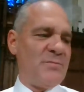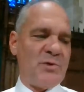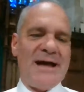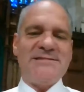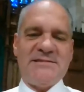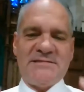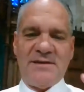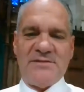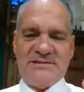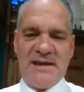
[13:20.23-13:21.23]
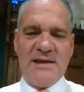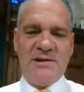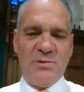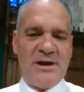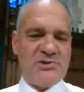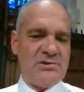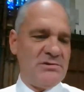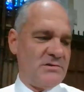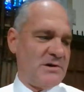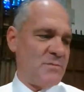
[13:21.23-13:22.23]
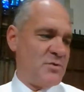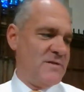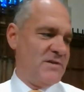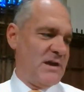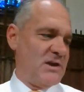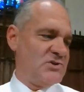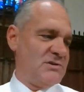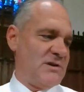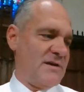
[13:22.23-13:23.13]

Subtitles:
the process of attenuation or abbreviation